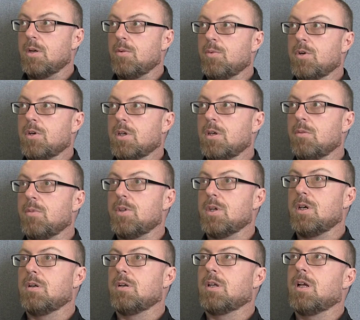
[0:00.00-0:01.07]
and working with
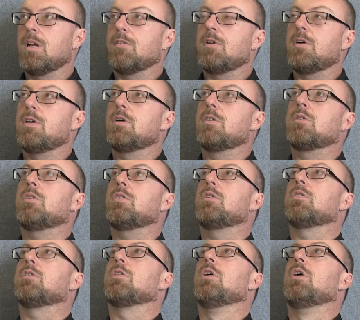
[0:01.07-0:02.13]
it and kind of going, oh
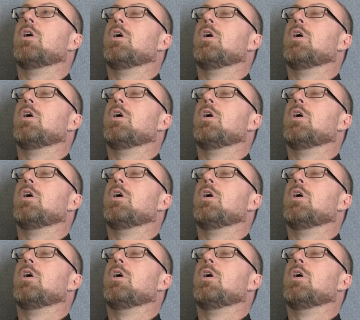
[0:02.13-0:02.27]
God,